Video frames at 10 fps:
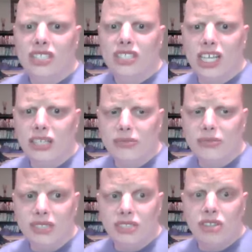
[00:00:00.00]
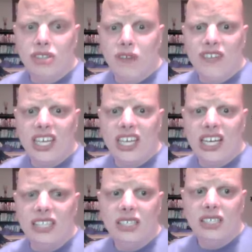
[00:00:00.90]
Tell him. Don't
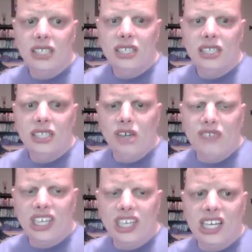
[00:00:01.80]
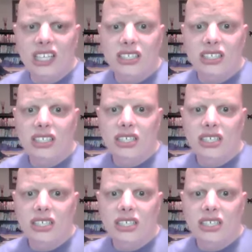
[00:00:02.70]
forget. Don't forget.